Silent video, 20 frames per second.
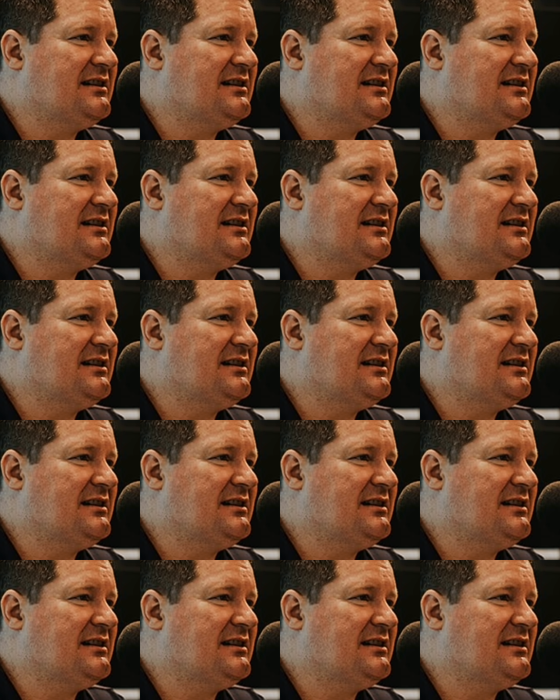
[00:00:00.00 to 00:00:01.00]

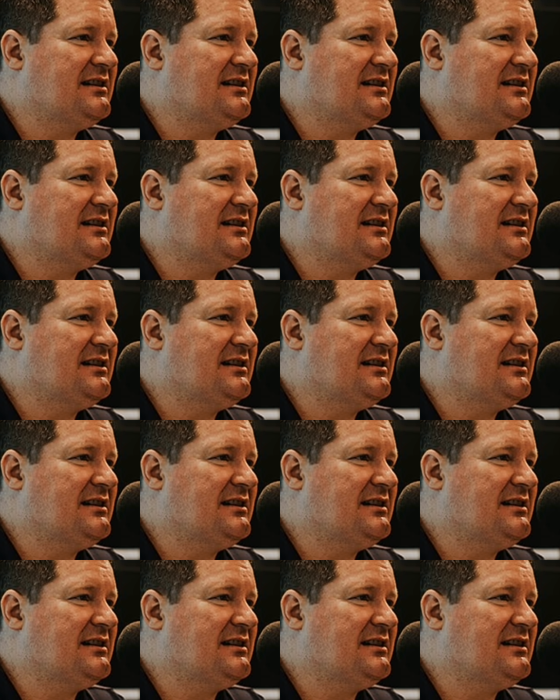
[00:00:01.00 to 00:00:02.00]

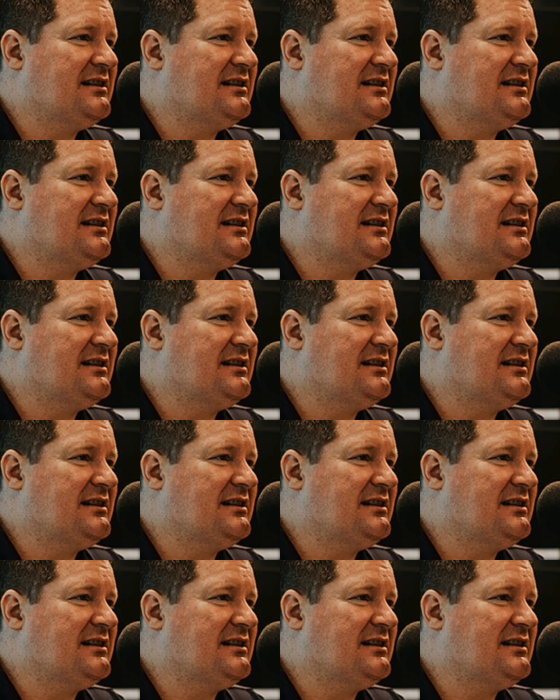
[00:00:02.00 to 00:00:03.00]

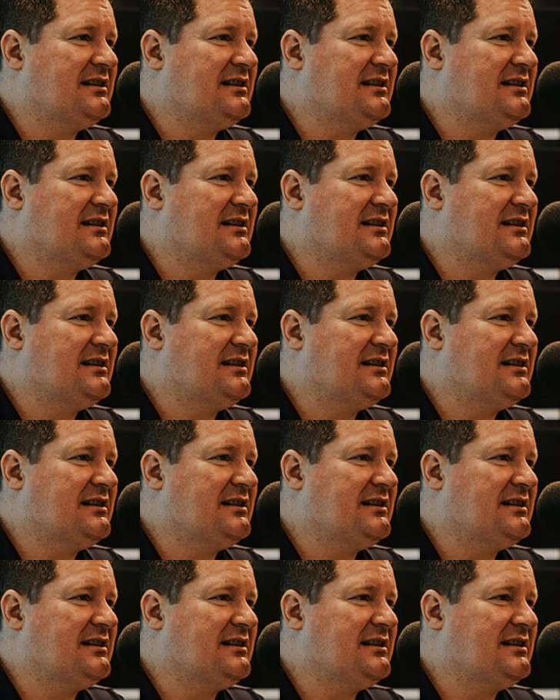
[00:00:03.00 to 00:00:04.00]

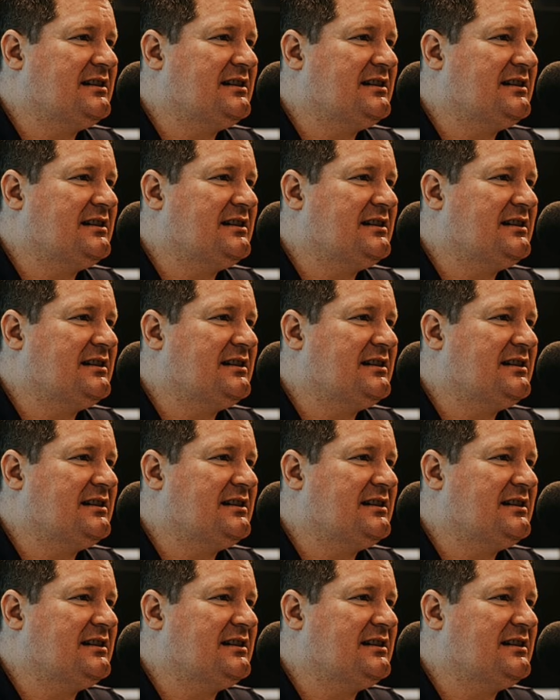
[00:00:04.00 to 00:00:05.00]

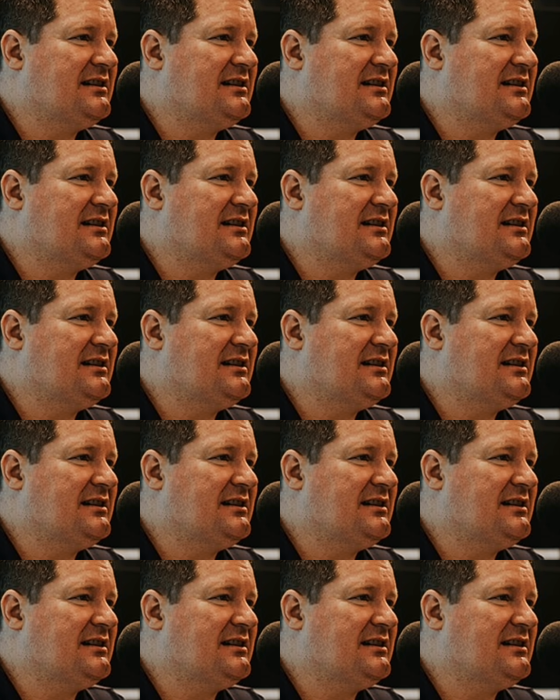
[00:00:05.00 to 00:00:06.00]

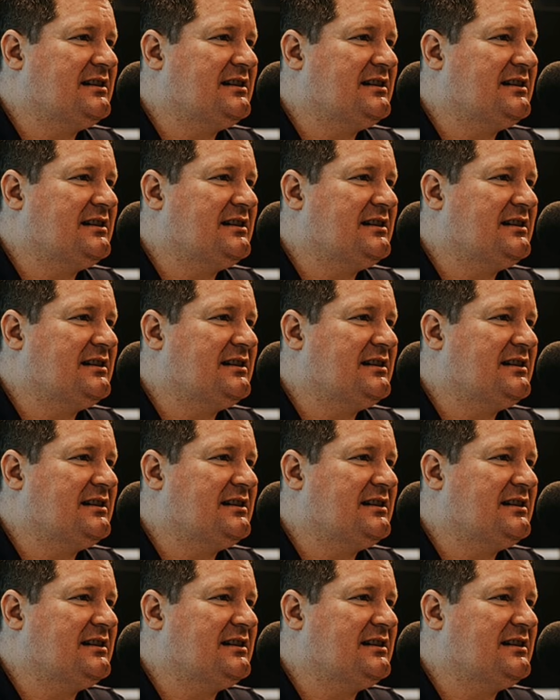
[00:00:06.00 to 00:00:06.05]
This is a still picture; no speech is visible.